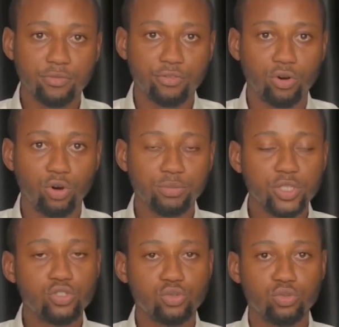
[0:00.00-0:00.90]
for
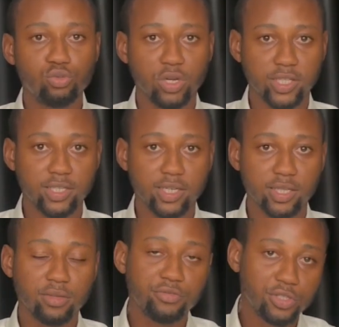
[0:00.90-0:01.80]
me to do a
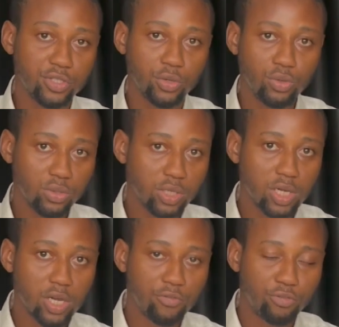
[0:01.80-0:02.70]
dedicated video
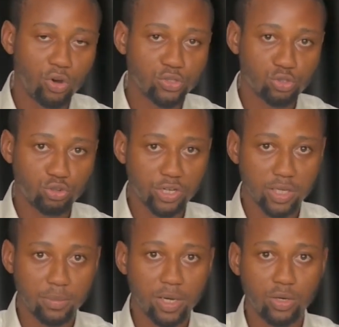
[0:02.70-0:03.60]
for us to talk
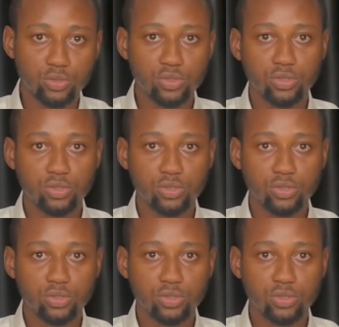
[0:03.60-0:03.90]
about